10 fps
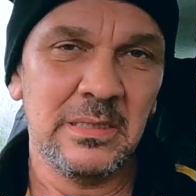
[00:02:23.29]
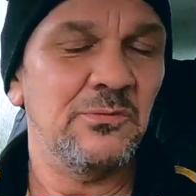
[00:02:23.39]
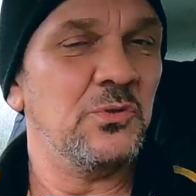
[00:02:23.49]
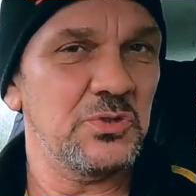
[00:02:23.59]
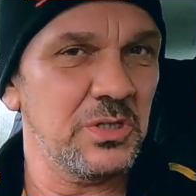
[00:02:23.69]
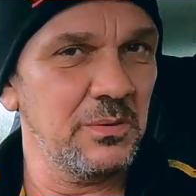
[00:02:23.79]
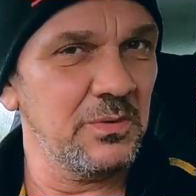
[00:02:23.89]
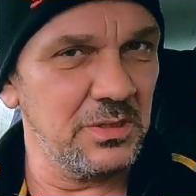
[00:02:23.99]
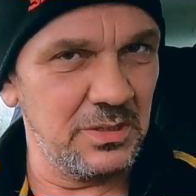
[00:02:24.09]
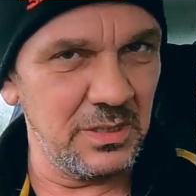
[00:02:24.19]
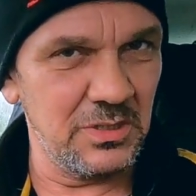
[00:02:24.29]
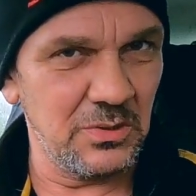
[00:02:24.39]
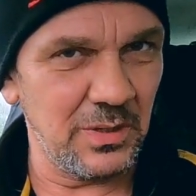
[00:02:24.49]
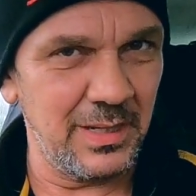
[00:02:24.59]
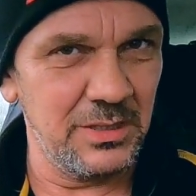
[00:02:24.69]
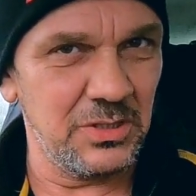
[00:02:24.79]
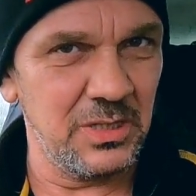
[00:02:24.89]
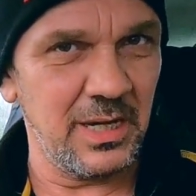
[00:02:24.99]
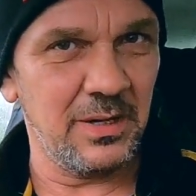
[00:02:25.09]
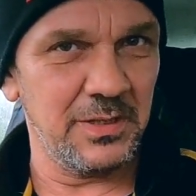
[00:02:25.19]
Unfortunately, with this digital age
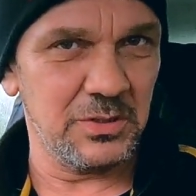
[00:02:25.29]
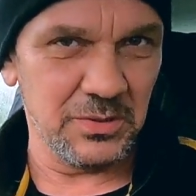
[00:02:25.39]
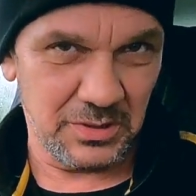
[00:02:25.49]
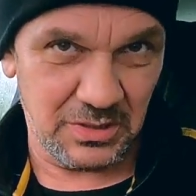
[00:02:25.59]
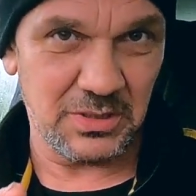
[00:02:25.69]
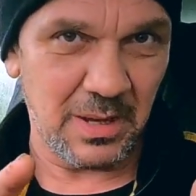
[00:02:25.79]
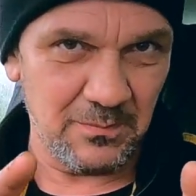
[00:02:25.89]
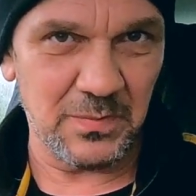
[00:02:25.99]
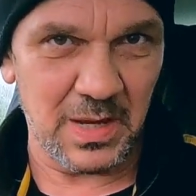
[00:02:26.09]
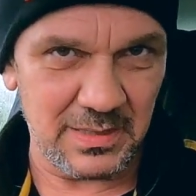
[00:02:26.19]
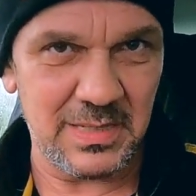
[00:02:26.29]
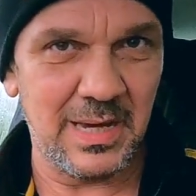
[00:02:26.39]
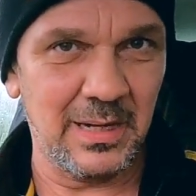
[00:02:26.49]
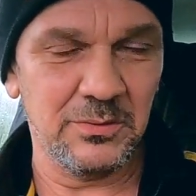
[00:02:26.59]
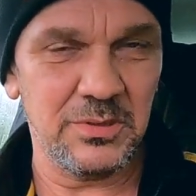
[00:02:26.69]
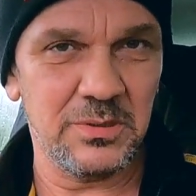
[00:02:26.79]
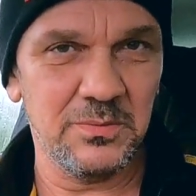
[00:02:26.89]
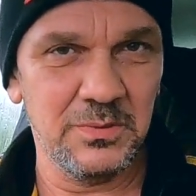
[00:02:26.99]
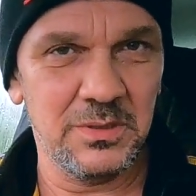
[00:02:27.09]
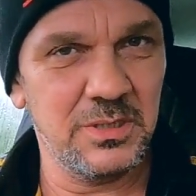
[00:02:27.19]
now, they're trying to stamp that out,
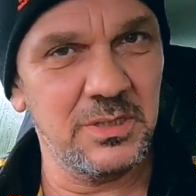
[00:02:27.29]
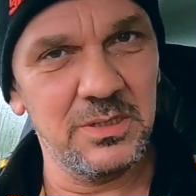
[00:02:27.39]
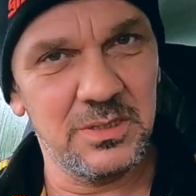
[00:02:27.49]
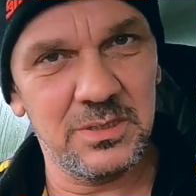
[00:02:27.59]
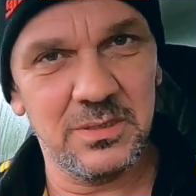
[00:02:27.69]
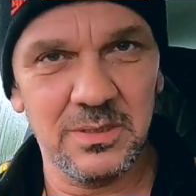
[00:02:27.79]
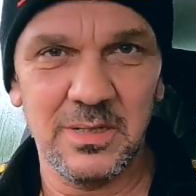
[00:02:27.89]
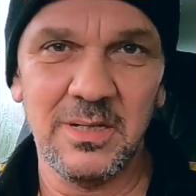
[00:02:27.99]
which is